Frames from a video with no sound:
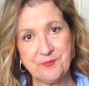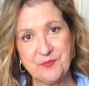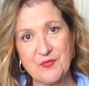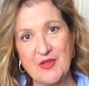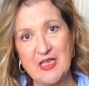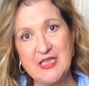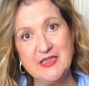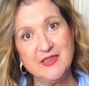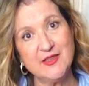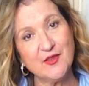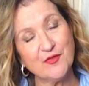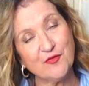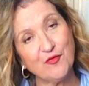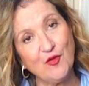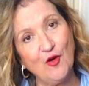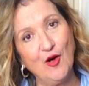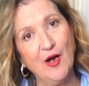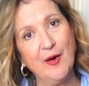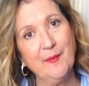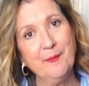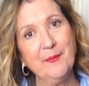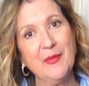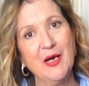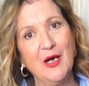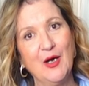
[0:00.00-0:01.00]
in the
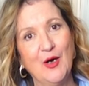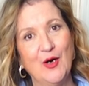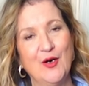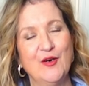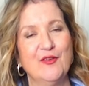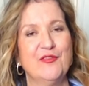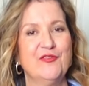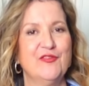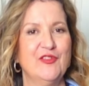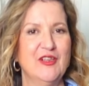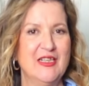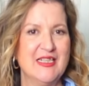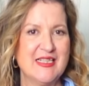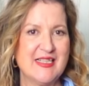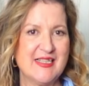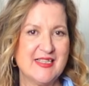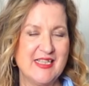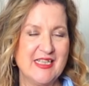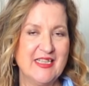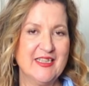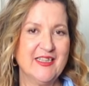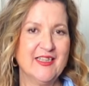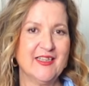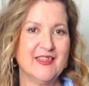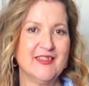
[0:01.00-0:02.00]
form of a
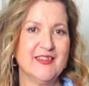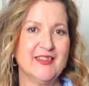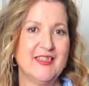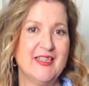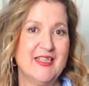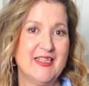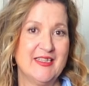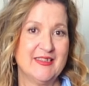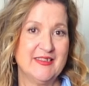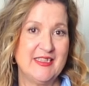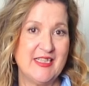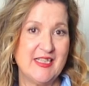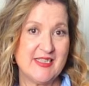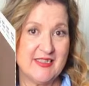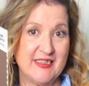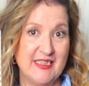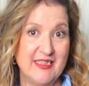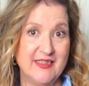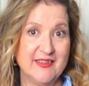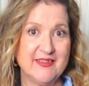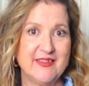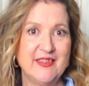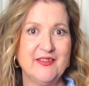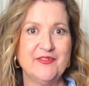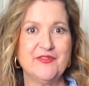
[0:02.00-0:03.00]
single
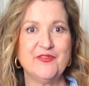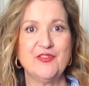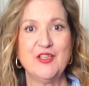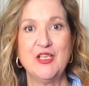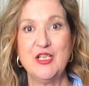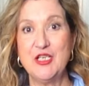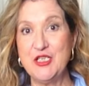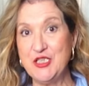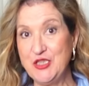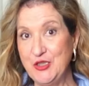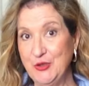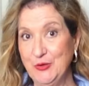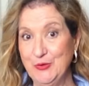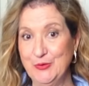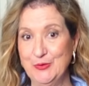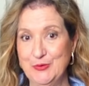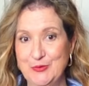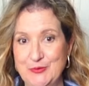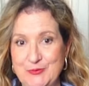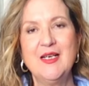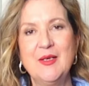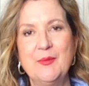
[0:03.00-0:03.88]
distinctive hue.